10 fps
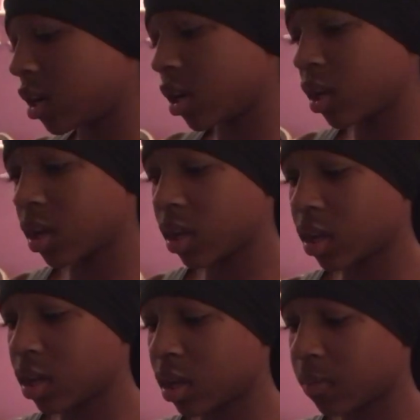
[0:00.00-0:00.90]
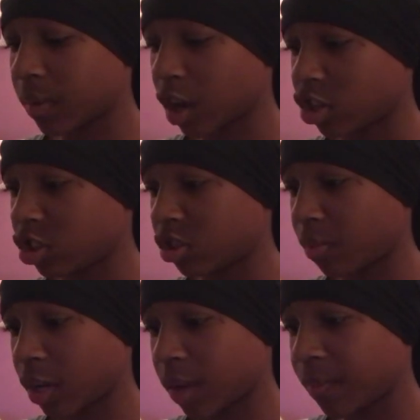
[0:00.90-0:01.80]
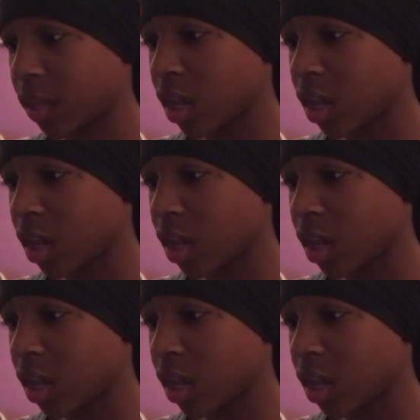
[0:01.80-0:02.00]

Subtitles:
oh my gosh, she's so pretty.